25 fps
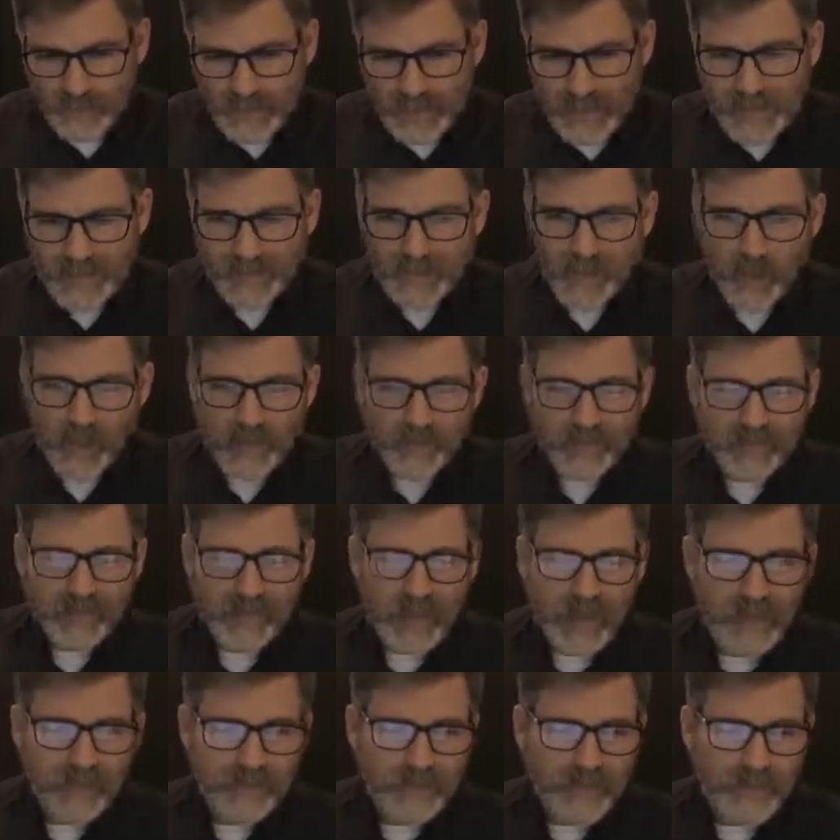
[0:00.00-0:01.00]
And no, it's
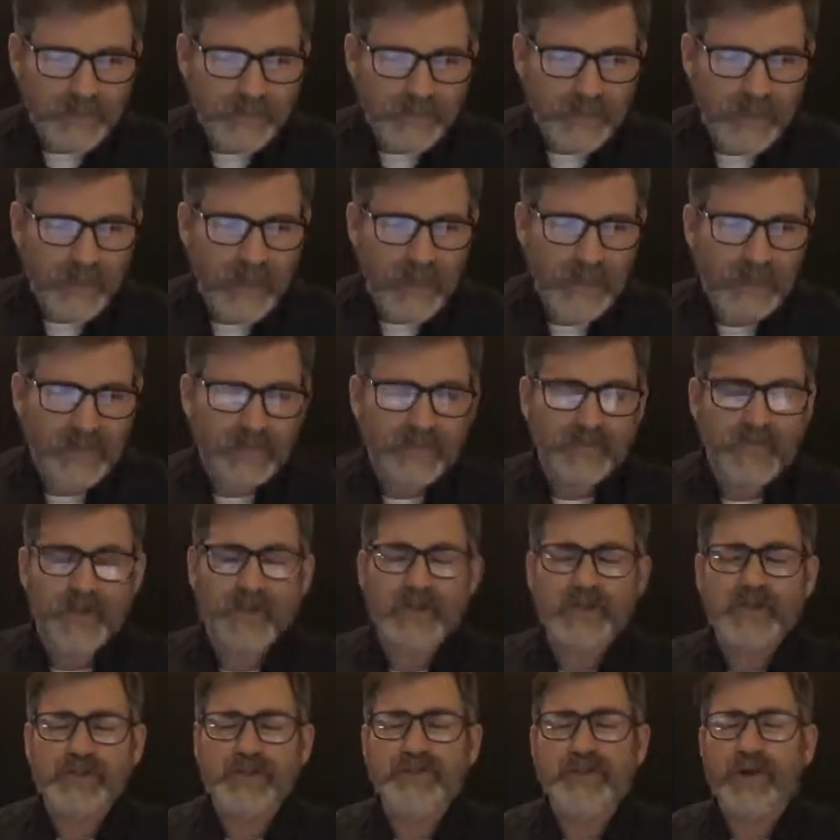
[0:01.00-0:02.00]
not the American
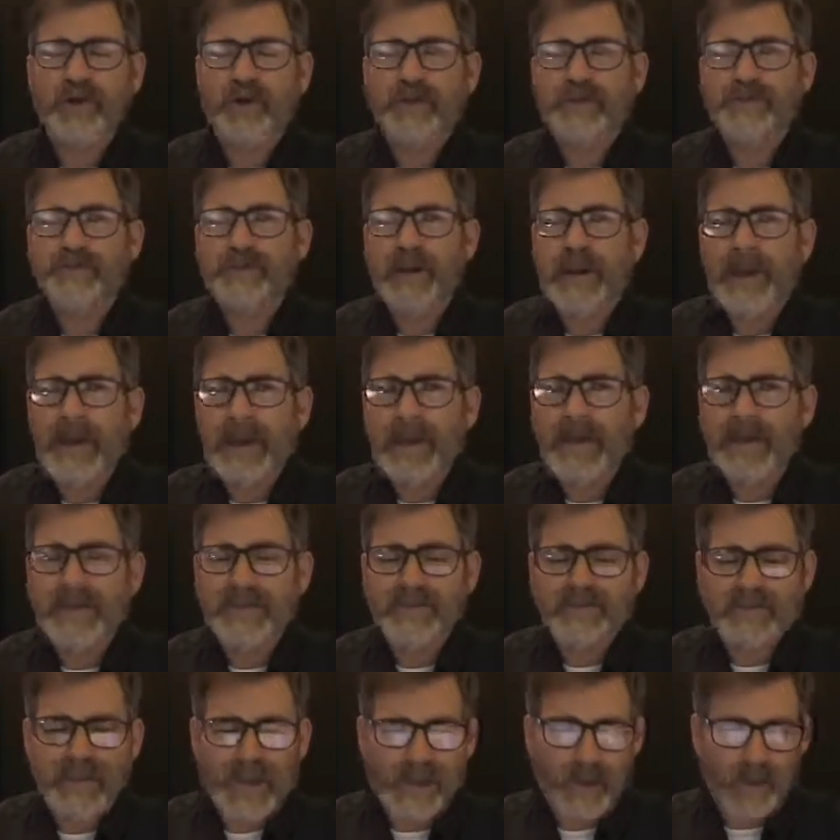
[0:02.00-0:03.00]
version, only
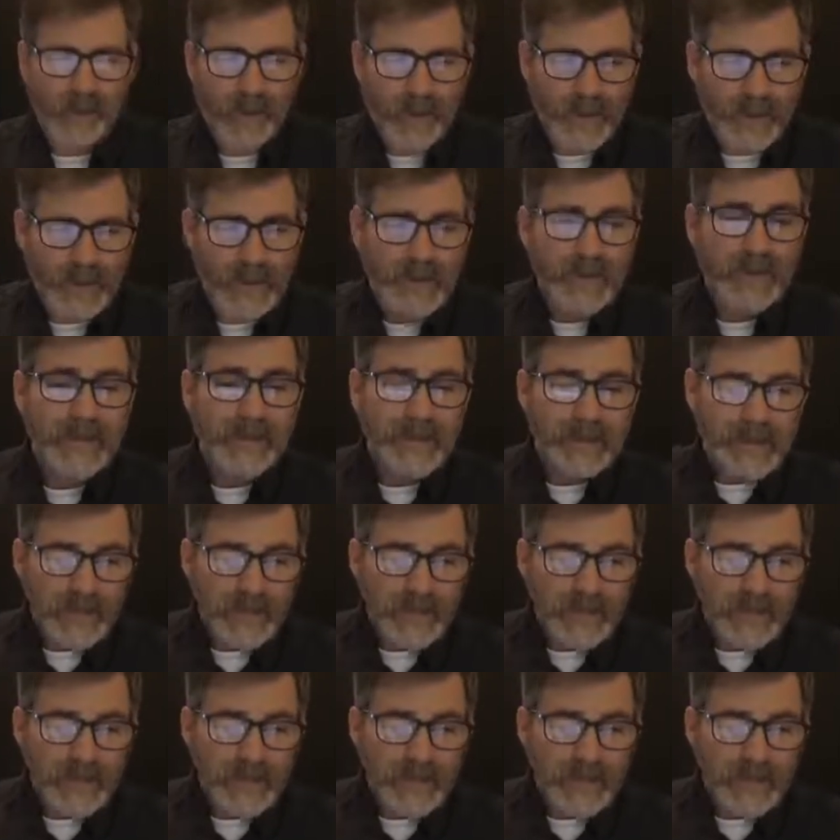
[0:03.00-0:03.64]
painted that way.